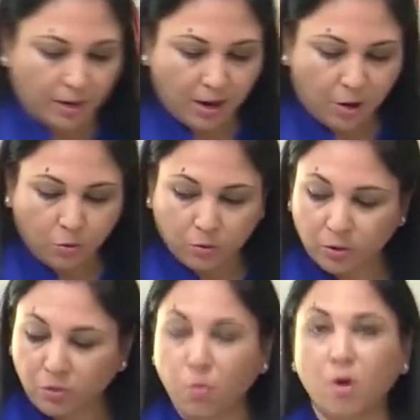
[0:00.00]
Now
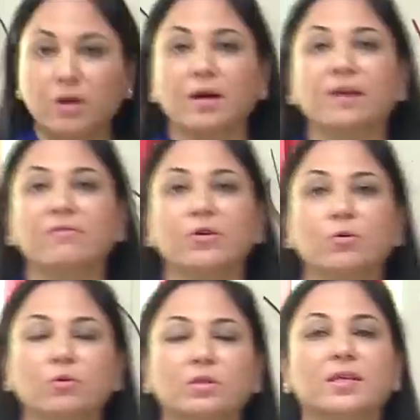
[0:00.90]
the water I've
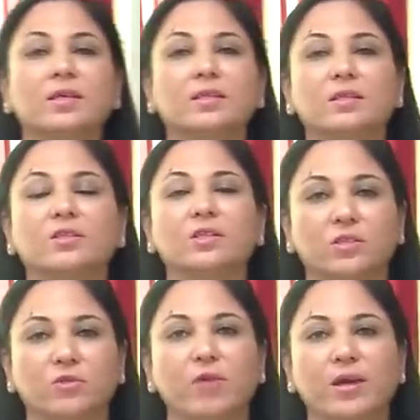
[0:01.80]
used is
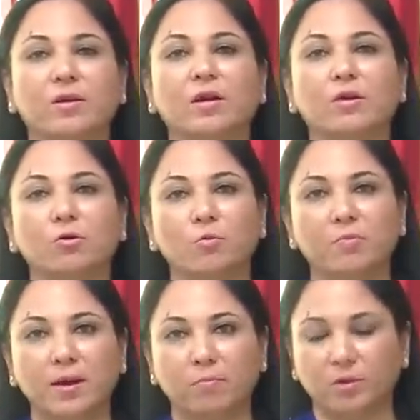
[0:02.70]
just regular room
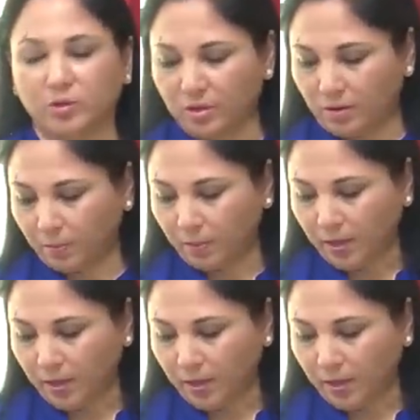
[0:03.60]
temperature,